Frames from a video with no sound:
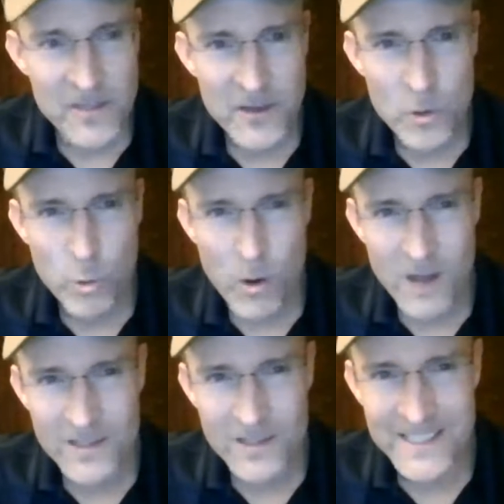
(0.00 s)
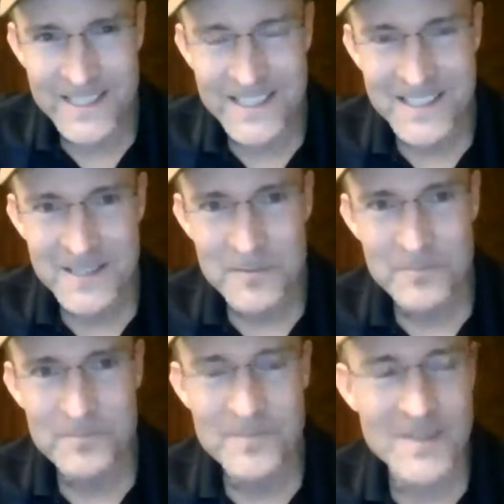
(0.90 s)
quality,
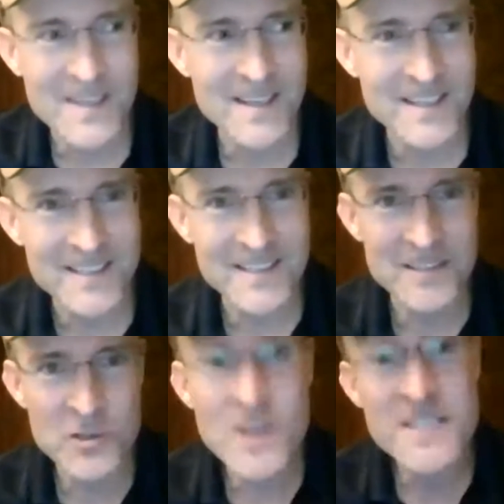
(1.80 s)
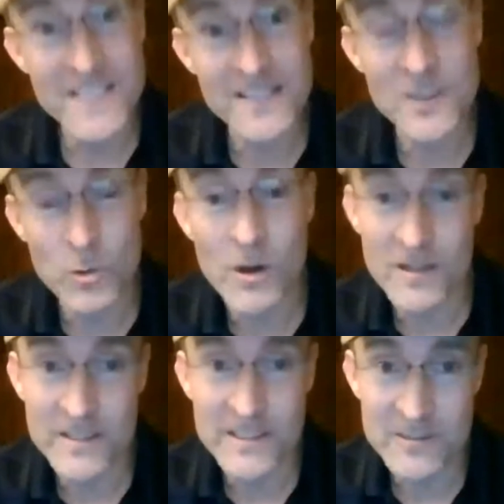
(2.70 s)
trusting the
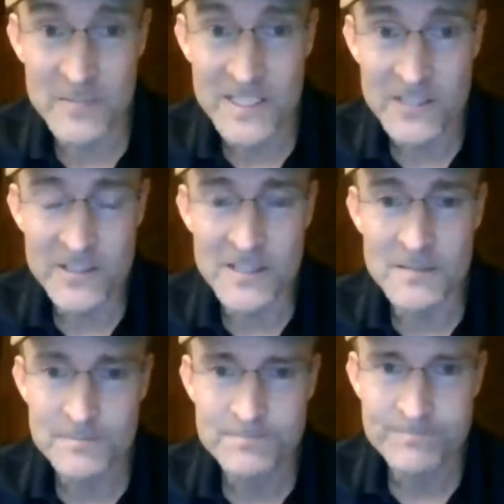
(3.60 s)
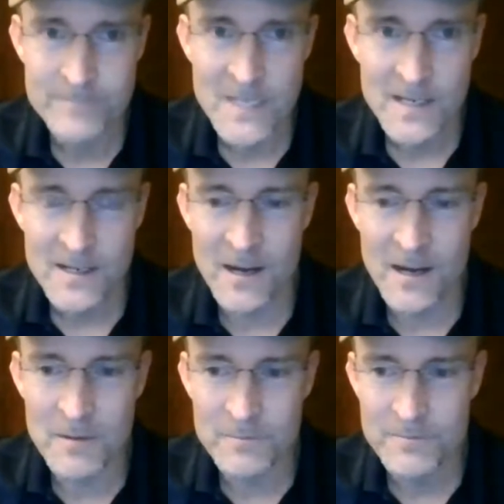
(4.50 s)
quality of the material
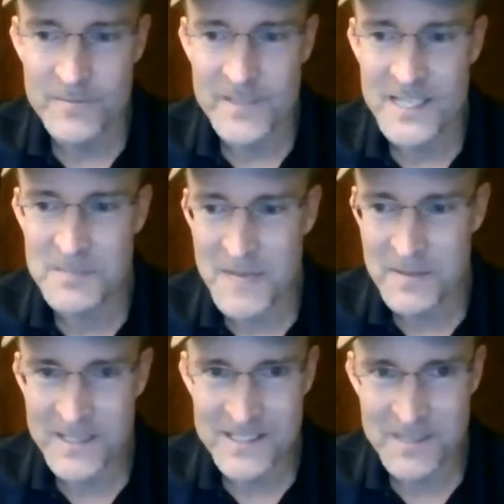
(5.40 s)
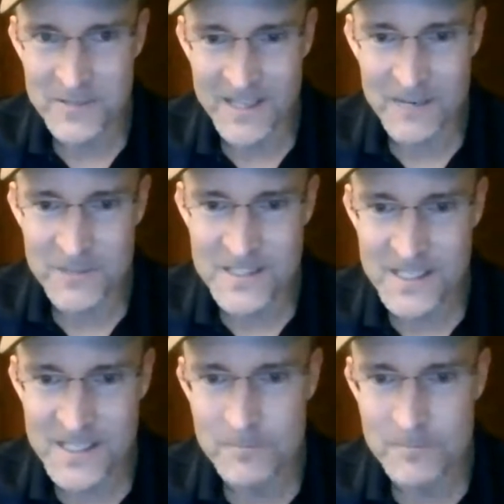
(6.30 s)
is maybe something I would say.